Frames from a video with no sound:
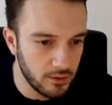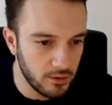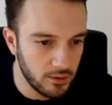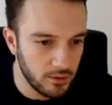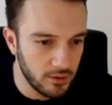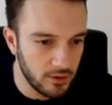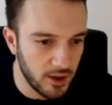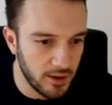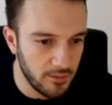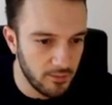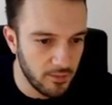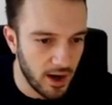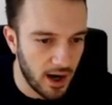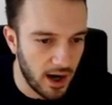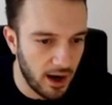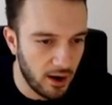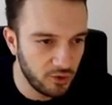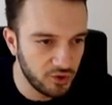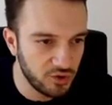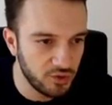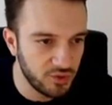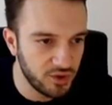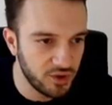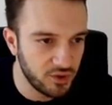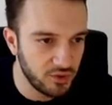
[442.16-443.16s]
Okay, how
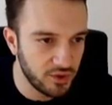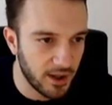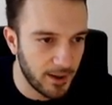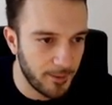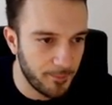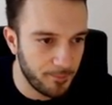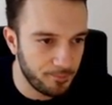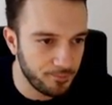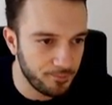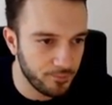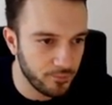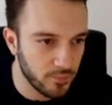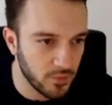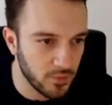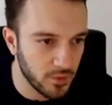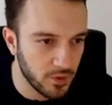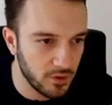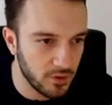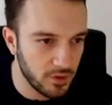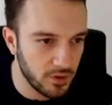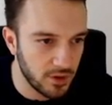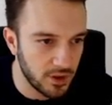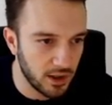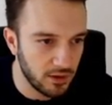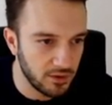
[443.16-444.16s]
do we do that?
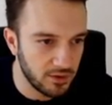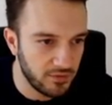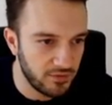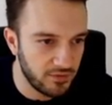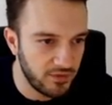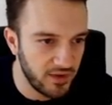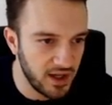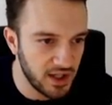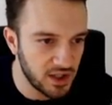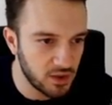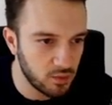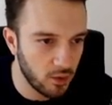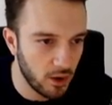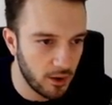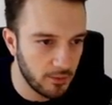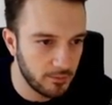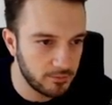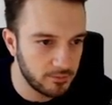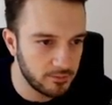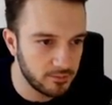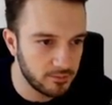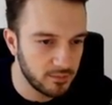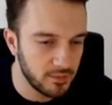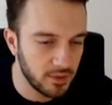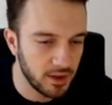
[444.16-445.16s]
Now, the first one
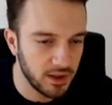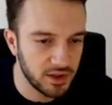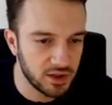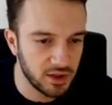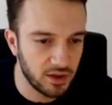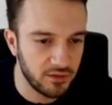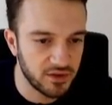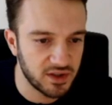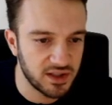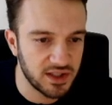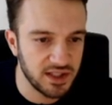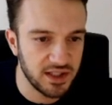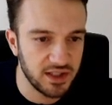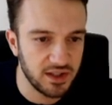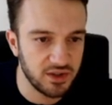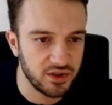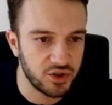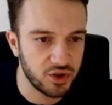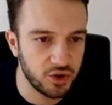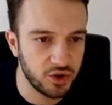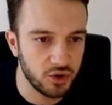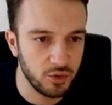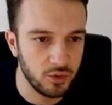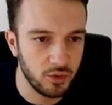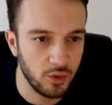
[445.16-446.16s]
is obviously
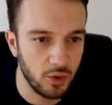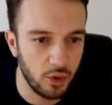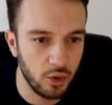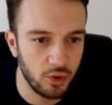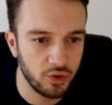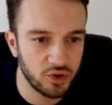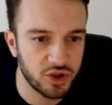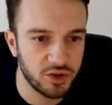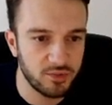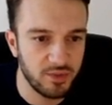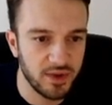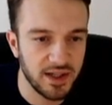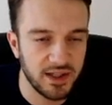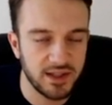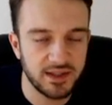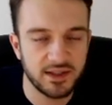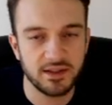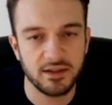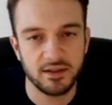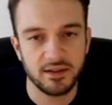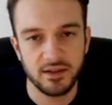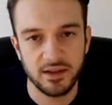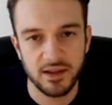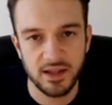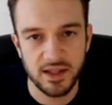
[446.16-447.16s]
to automate
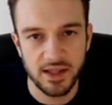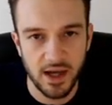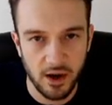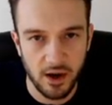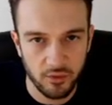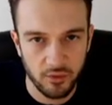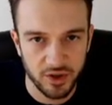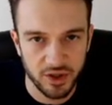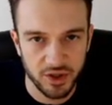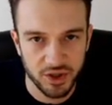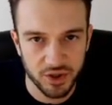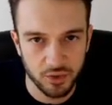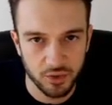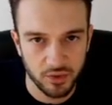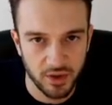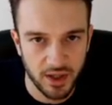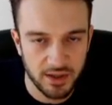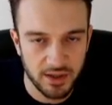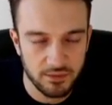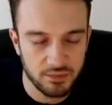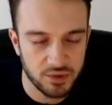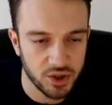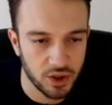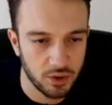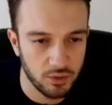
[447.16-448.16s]
the outreach,
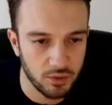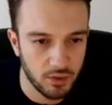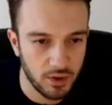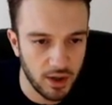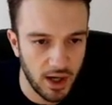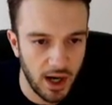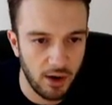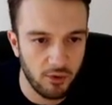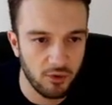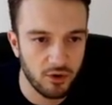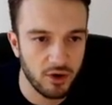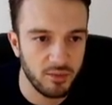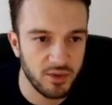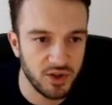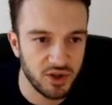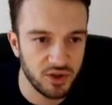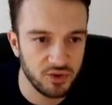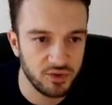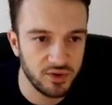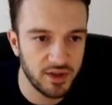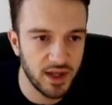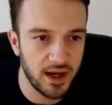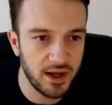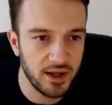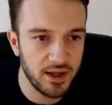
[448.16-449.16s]
okay? So how can we do
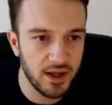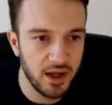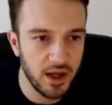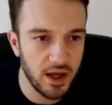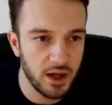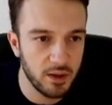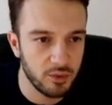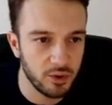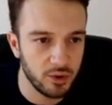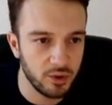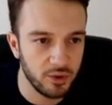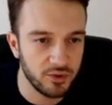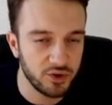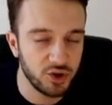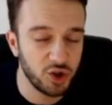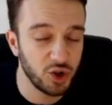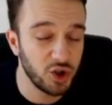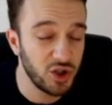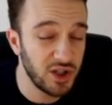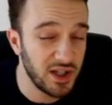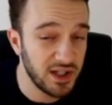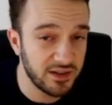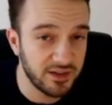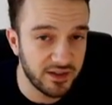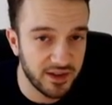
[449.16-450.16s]
that? Well, you
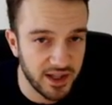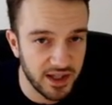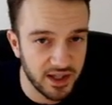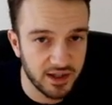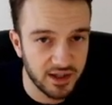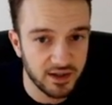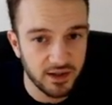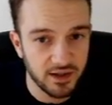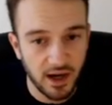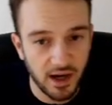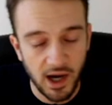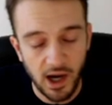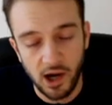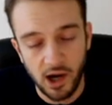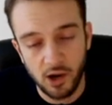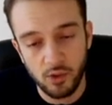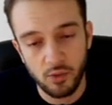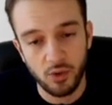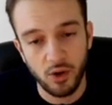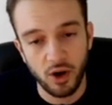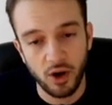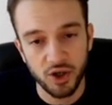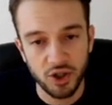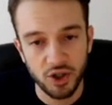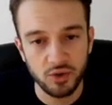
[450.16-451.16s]
need to think, how
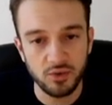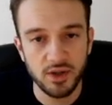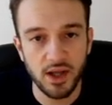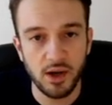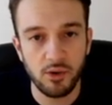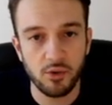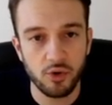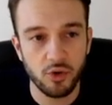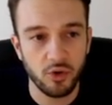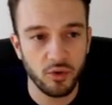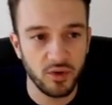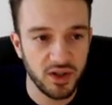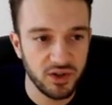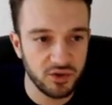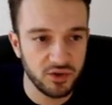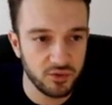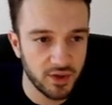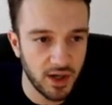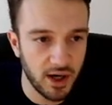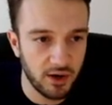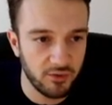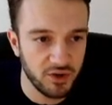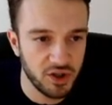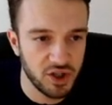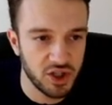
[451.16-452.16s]
are you now currently doing
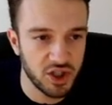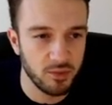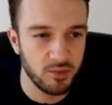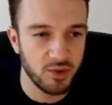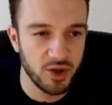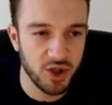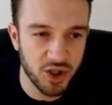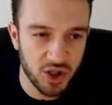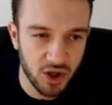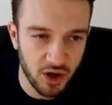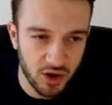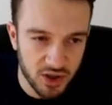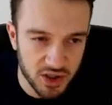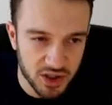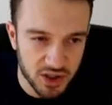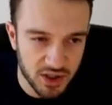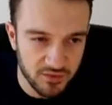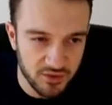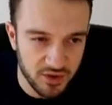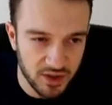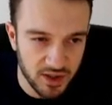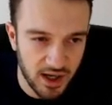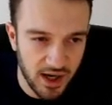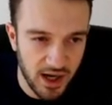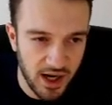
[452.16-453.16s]
outreach? The majority of
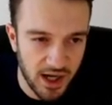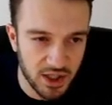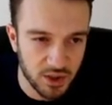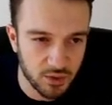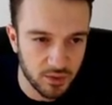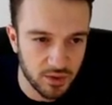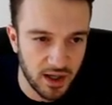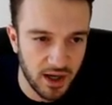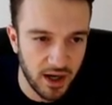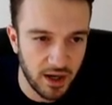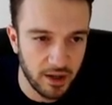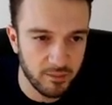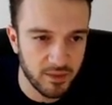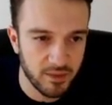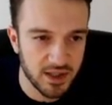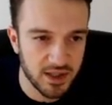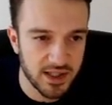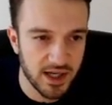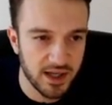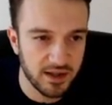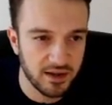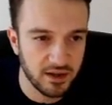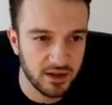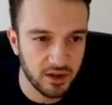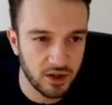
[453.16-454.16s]
you guys will either be
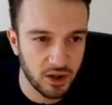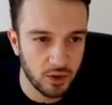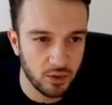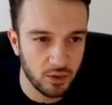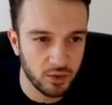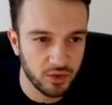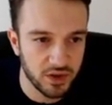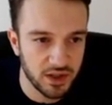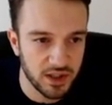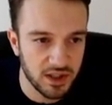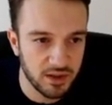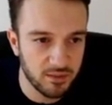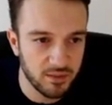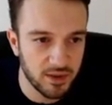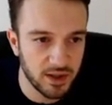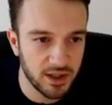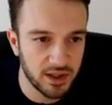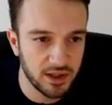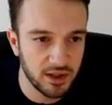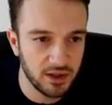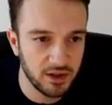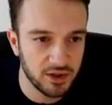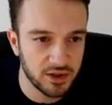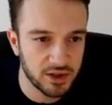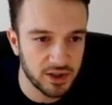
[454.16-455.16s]
sending cold
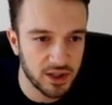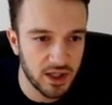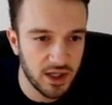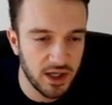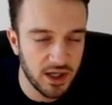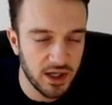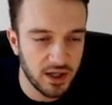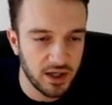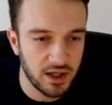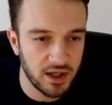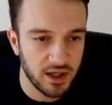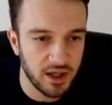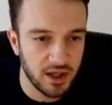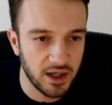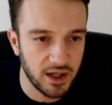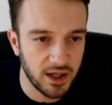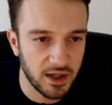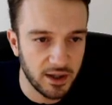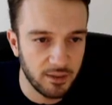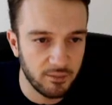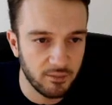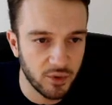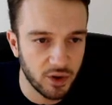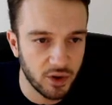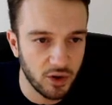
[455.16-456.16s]
emails,
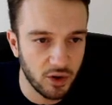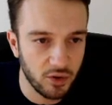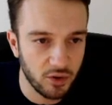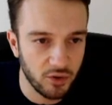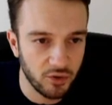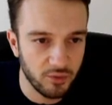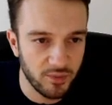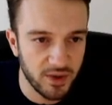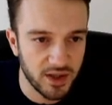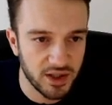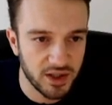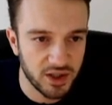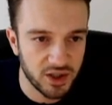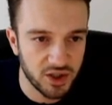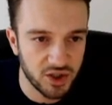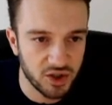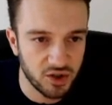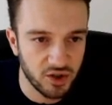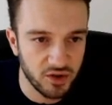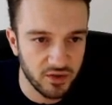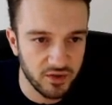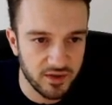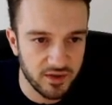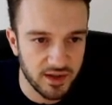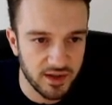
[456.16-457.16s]
um, cold messages
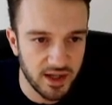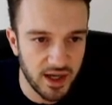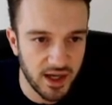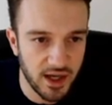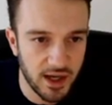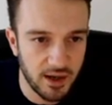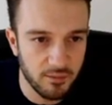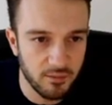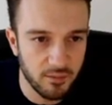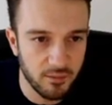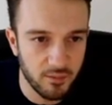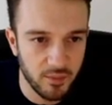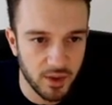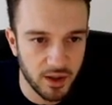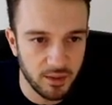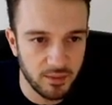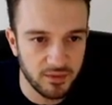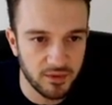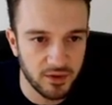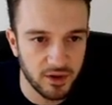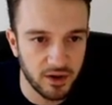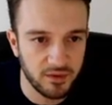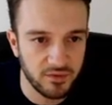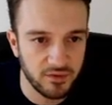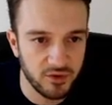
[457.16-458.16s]
on DM, maybe
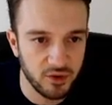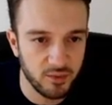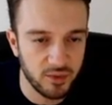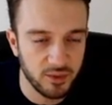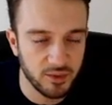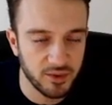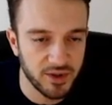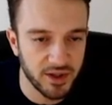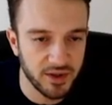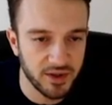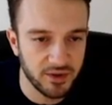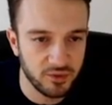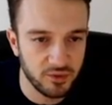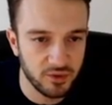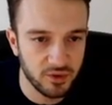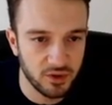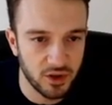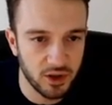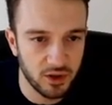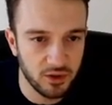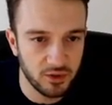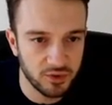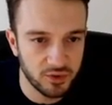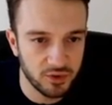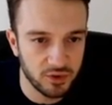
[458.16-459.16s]
you've got a few people that do the
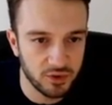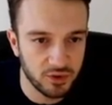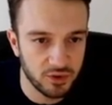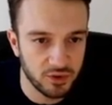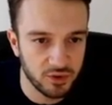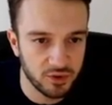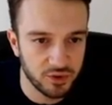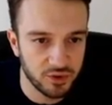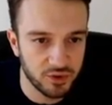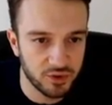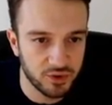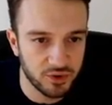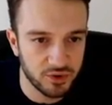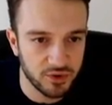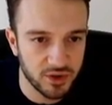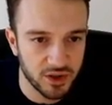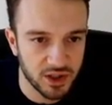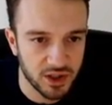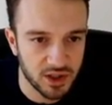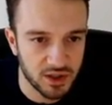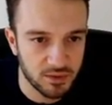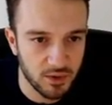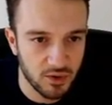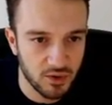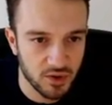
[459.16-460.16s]
cold calls. This
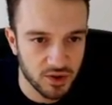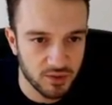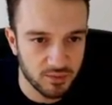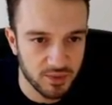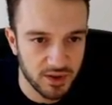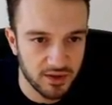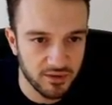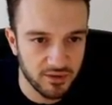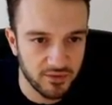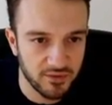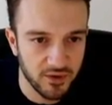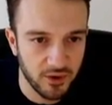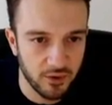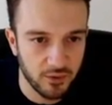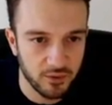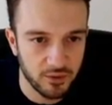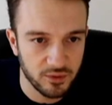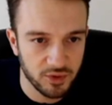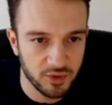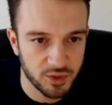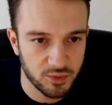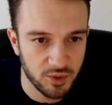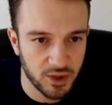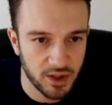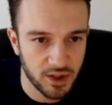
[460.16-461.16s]
is supposed to be a phone,
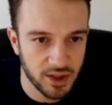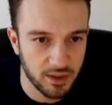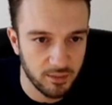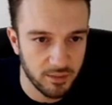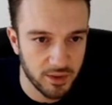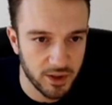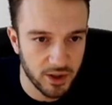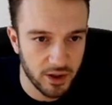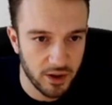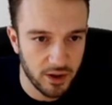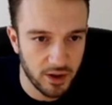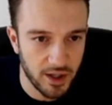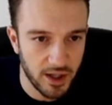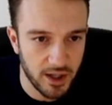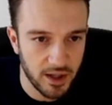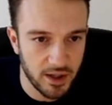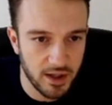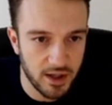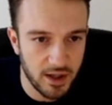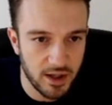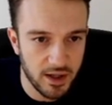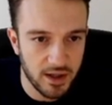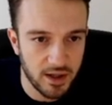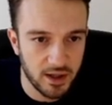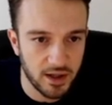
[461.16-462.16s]
looks more like a banana.
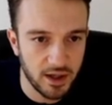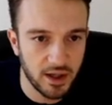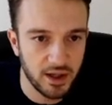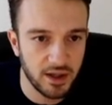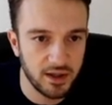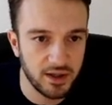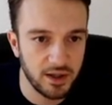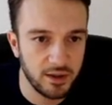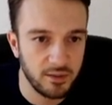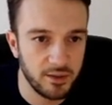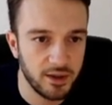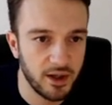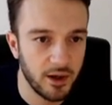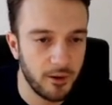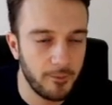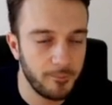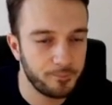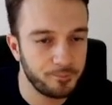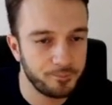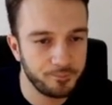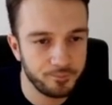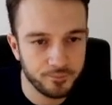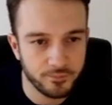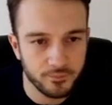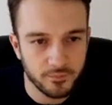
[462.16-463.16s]
Uh, there we go.
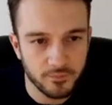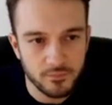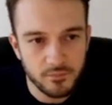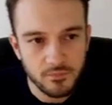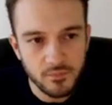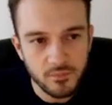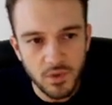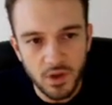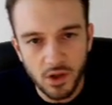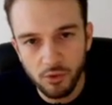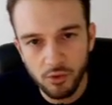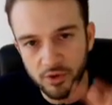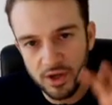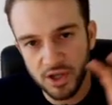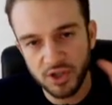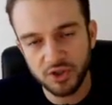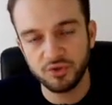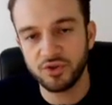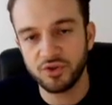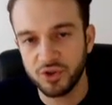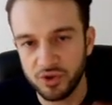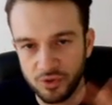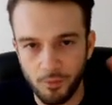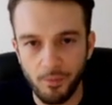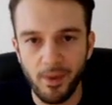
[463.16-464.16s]
Okay, so
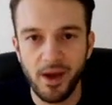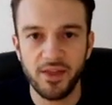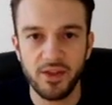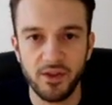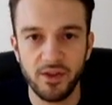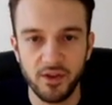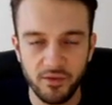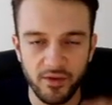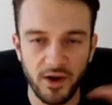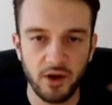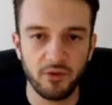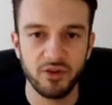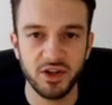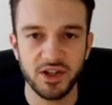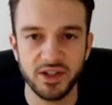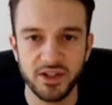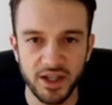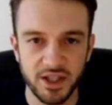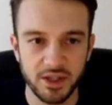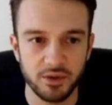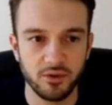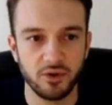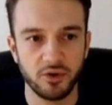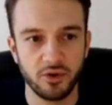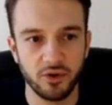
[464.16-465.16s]
there's a method of outreach
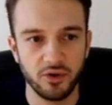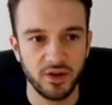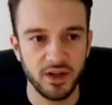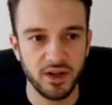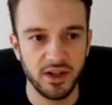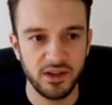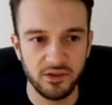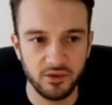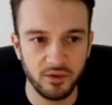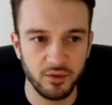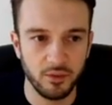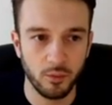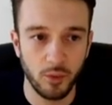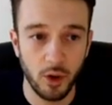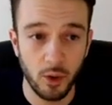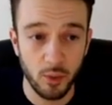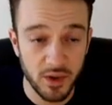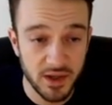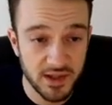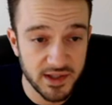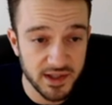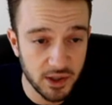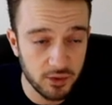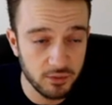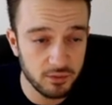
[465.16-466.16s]
that you're currently doing. What
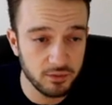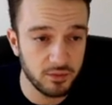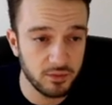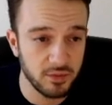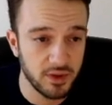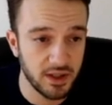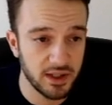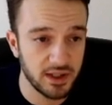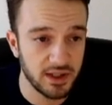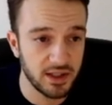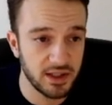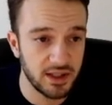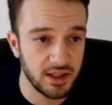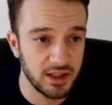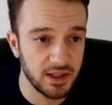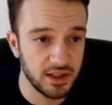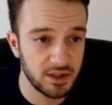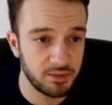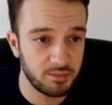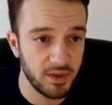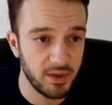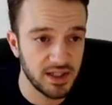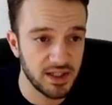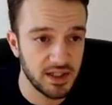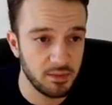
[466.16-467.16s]
we do is
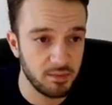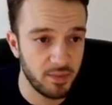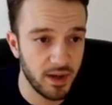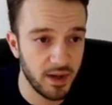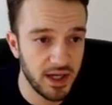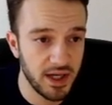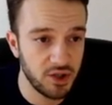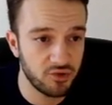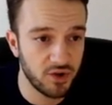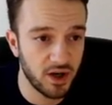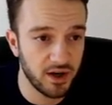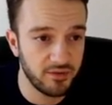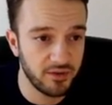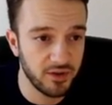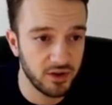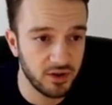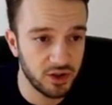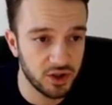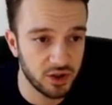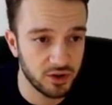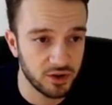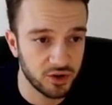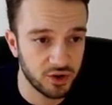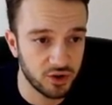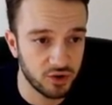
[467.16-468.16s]
basically pay traffic,
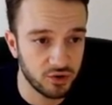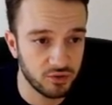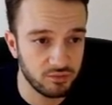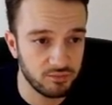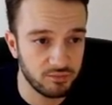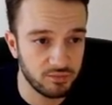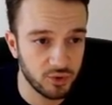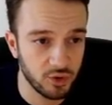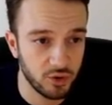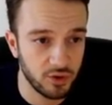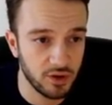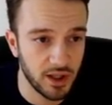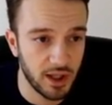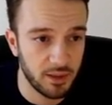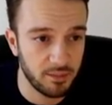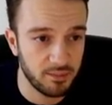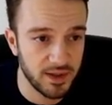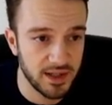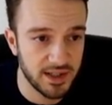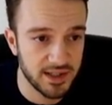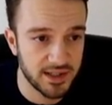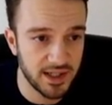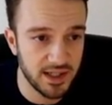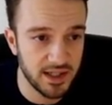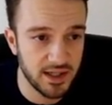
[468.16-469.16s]
so I just call that
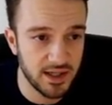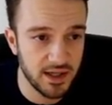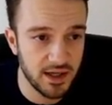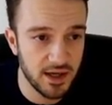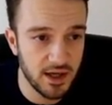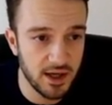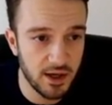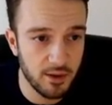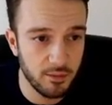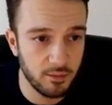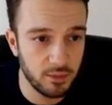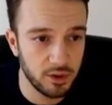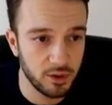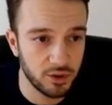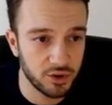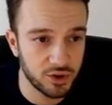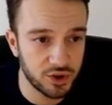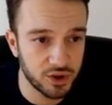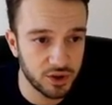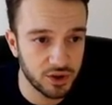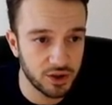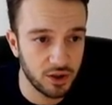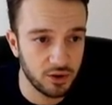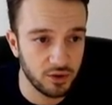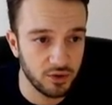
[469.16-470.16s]
PT, plus
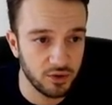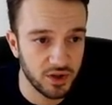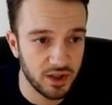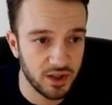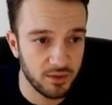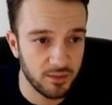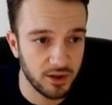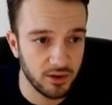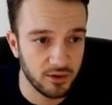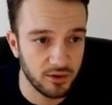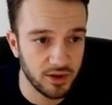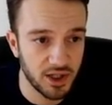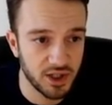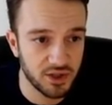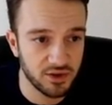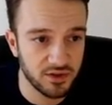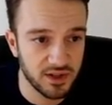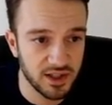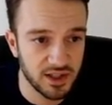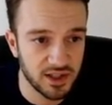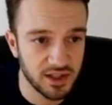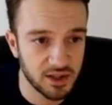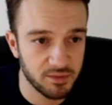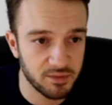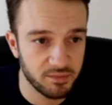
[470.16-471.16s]
cold email. Okay, so
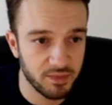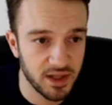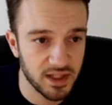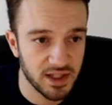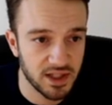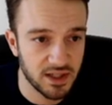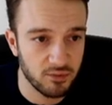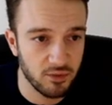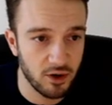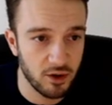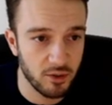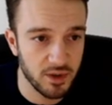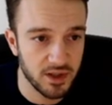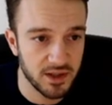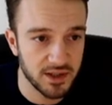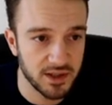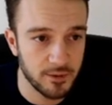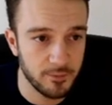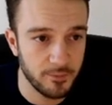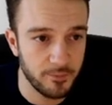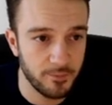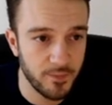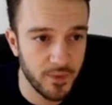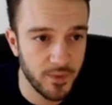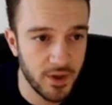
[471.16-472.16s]
this is basically what we do.